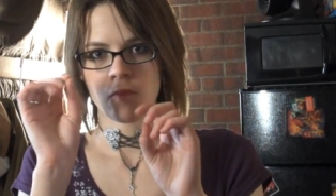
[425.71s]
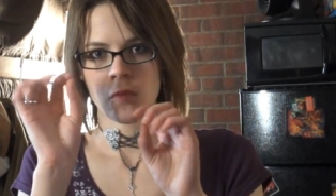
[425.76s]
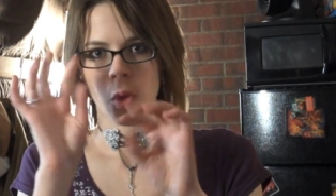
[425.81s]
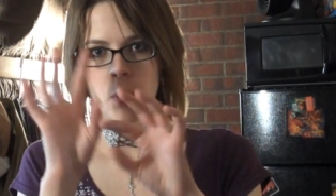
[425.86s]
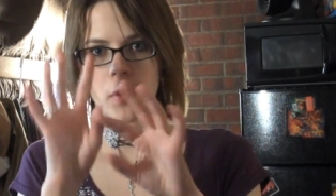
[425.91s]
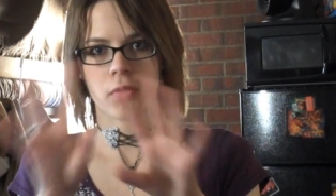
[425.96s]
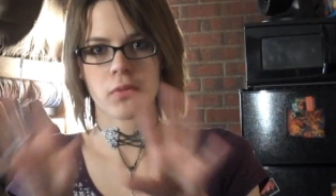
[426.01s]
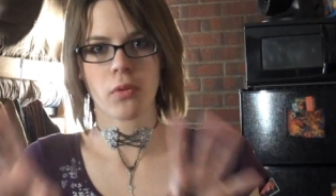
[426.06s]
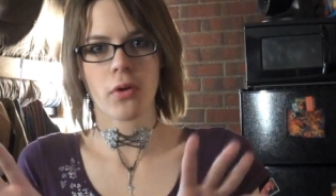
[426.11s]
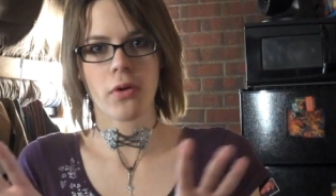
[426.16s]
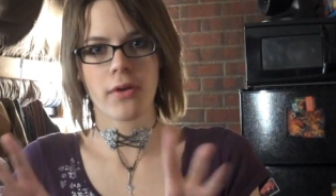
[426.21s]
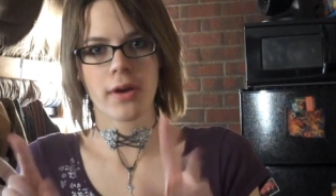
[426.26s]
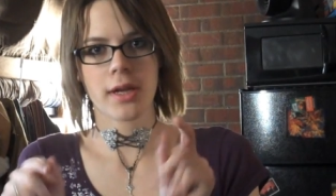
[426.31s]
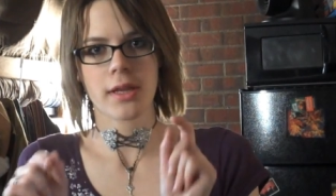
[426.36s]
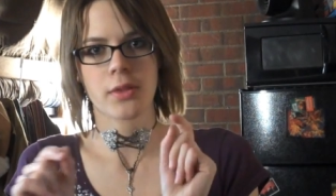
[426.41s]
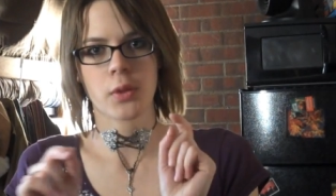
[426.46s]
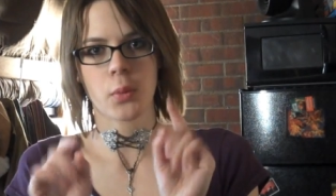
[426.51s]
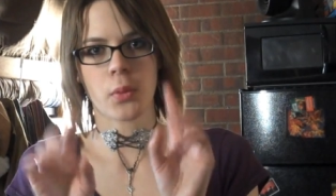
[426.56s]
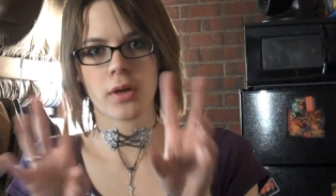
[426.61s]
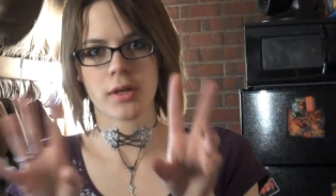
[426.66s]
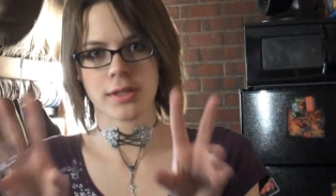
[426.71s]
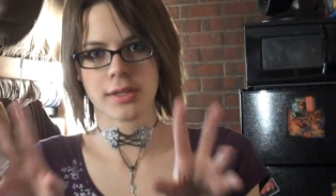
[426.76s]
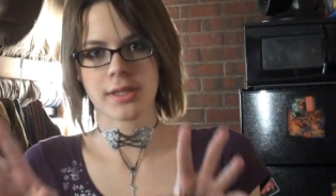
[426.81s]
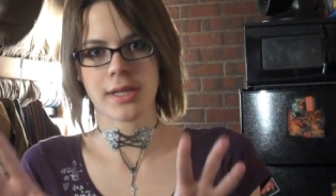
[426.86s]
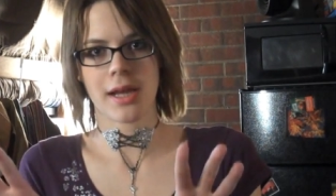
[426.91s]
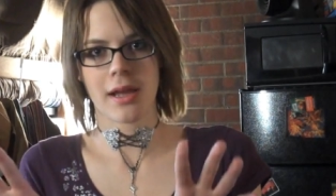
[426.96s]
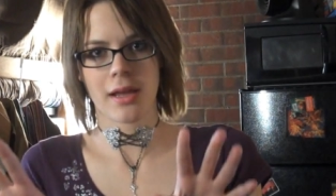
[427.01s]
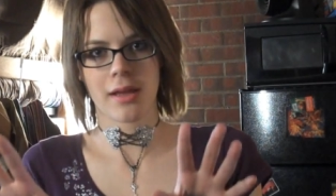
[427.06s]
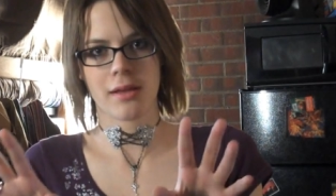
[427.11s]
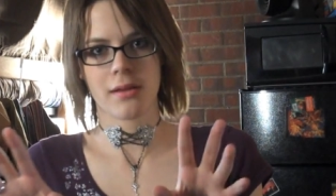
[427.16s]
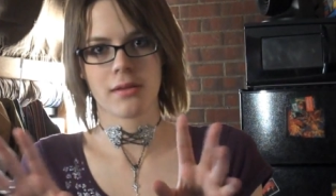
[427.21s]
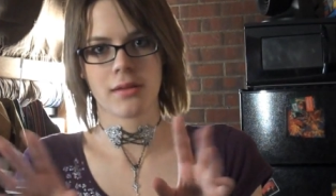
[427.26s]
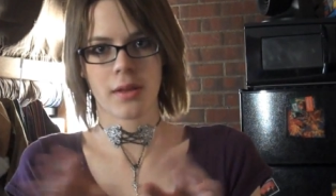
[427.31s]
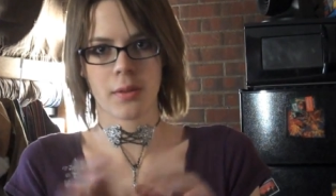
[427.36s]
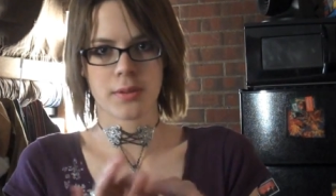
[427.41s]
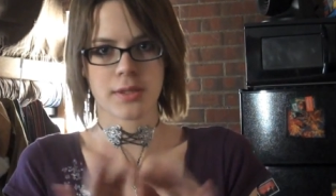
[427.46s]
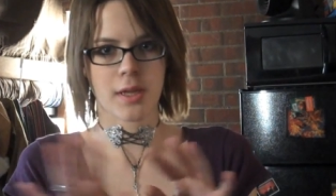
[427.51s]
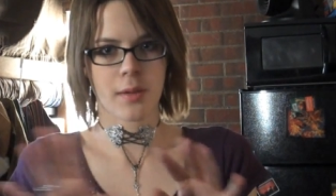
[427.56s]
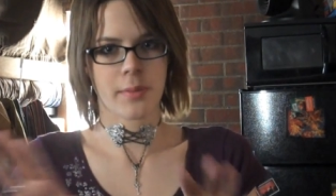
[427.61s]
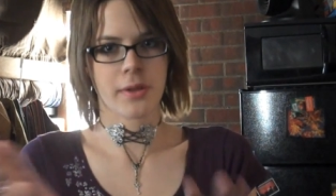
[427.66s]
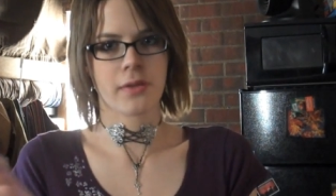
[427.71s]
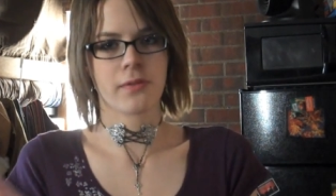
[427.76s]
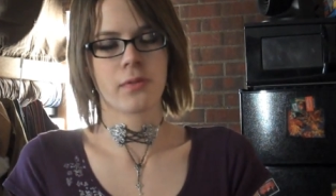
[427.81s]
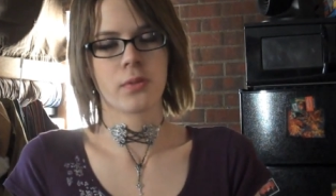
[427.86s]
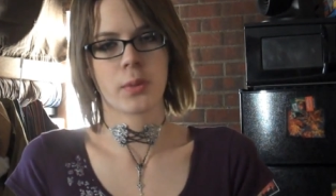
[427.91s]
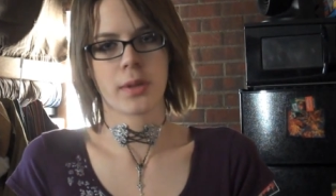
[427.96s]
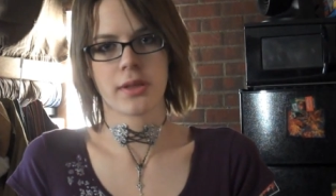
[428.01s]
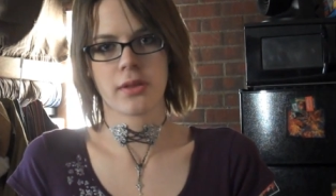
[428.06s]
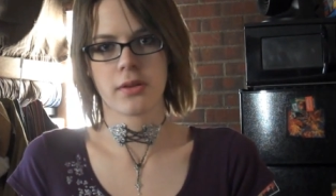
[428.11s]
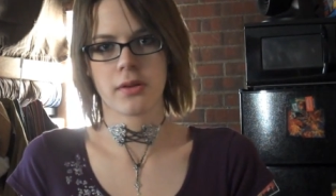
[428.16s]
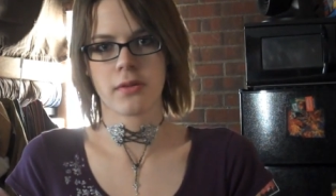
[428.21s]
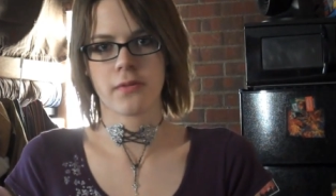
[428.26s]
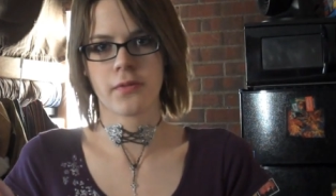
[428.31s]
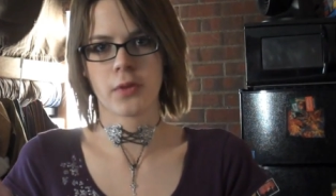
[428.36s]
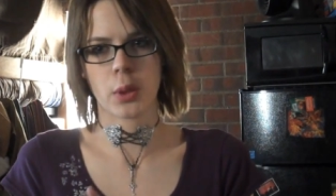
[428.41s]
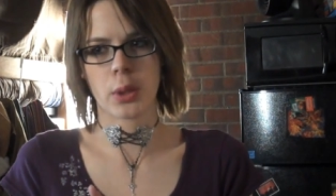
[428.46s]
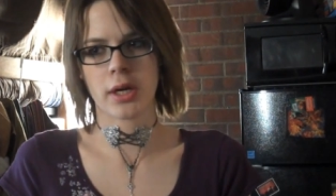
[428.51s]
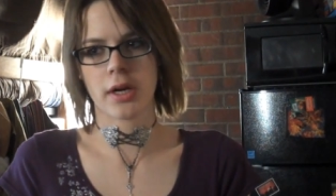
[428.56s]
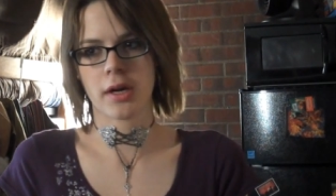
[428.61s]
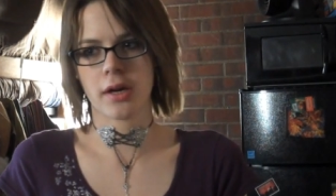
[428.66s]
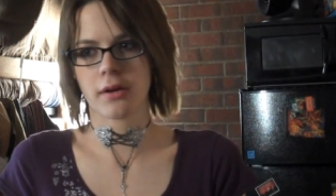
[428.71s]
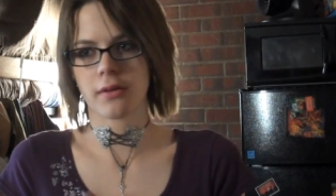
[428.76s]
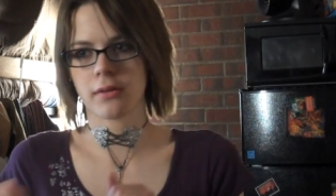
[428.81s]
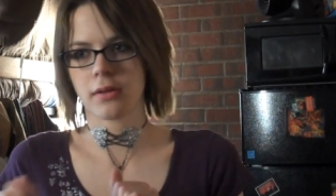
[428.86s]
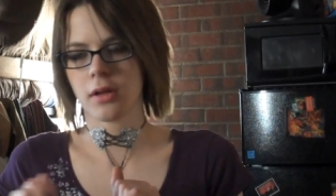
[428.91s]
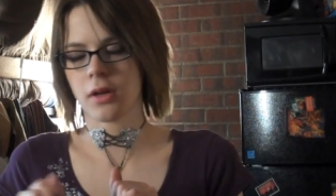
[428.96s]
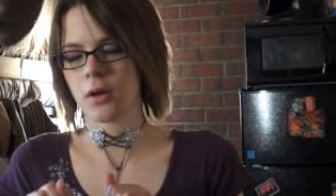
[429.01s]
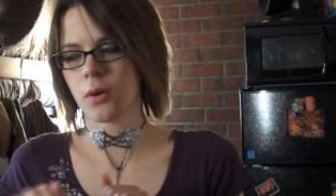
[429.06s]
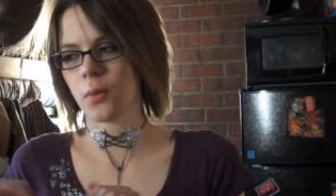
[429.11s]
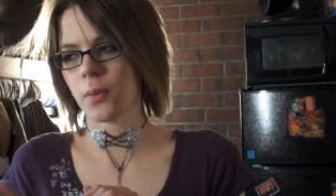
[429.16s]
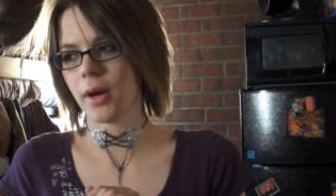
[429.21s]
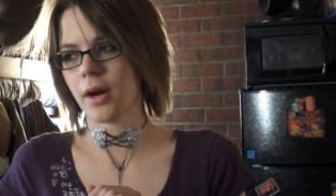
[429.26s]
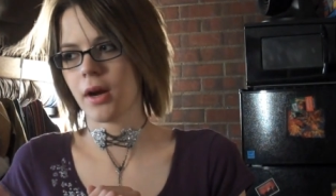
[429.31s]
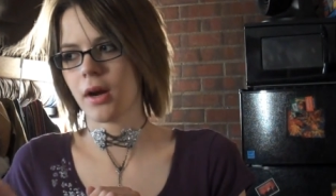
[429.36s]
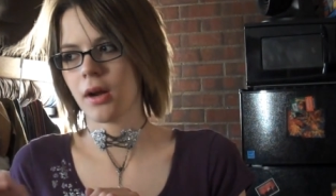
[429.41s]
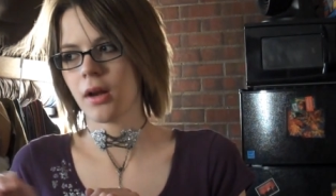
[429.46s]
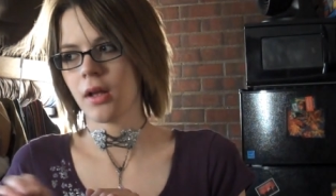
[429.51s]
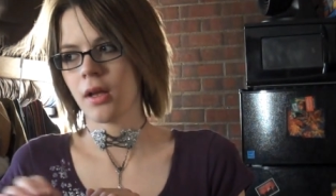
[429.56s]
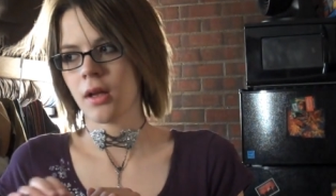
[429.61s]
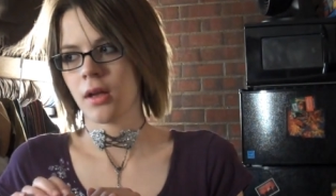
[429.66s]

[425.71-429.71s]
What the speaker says: with Rory, the worst day that was coming for her, you know, where